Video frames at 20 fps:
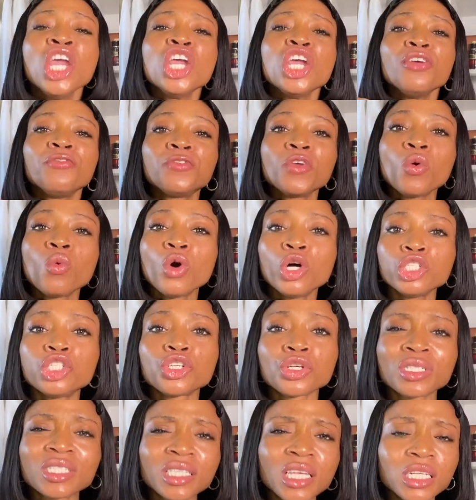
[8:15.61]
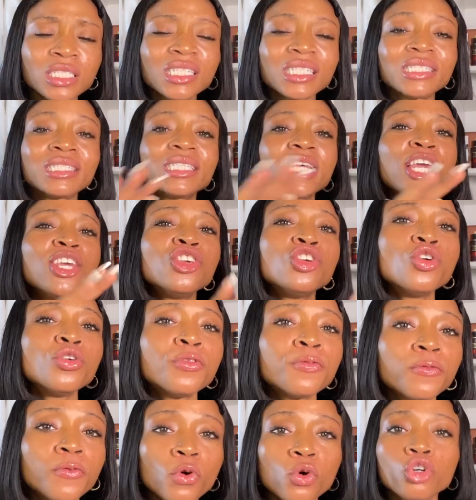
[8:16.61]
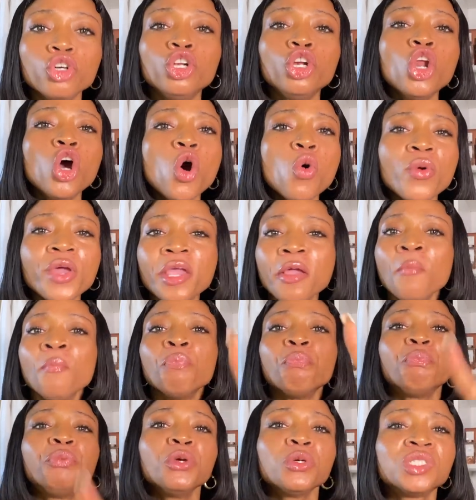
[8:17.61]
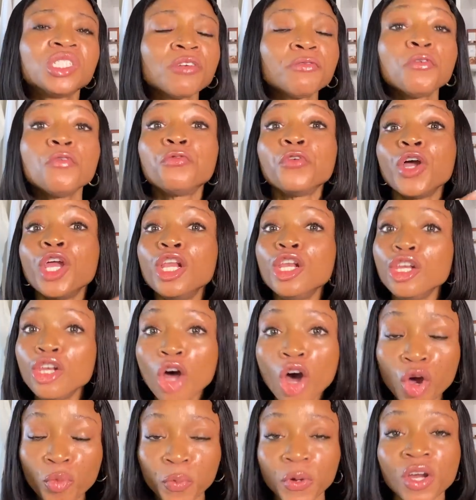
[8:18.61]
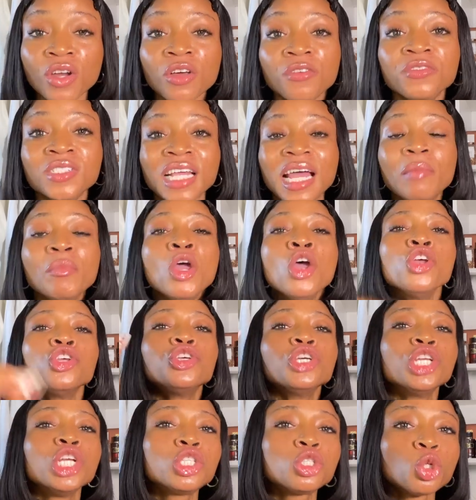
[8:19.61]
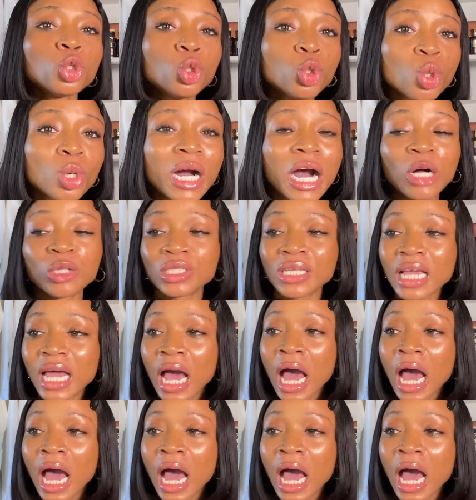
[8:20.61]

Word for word: If you want your skin to stay youthful, glowy, beautiful for a long period of time, you need to look out.